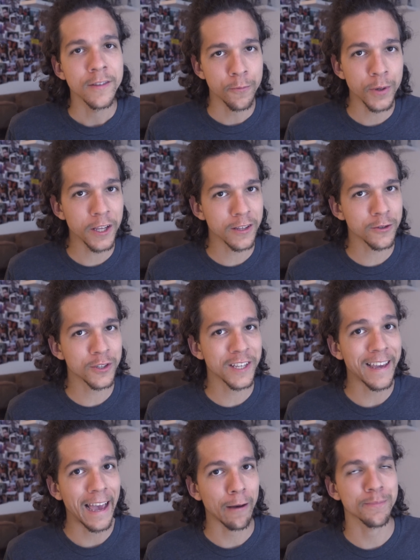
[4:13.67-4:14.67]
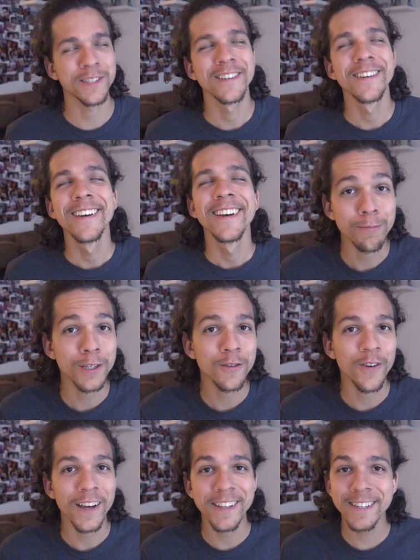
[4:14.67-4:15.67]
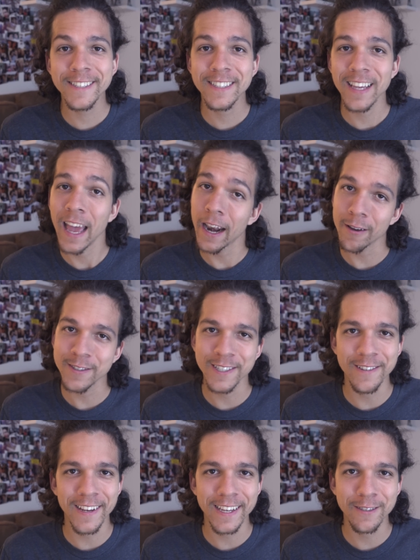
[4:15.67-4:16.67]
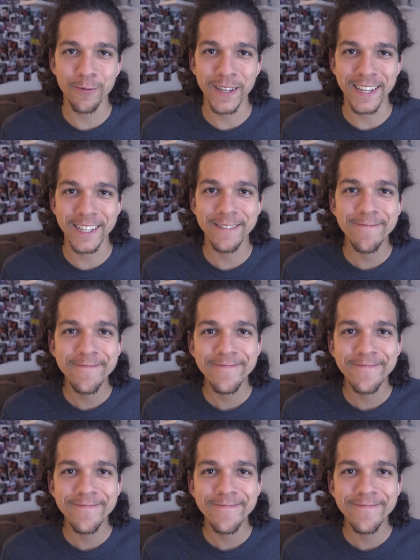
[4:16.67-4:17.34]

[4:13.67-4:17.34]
they're pretty interesting apps. I'm Tito Ferradans and I'll see you next week.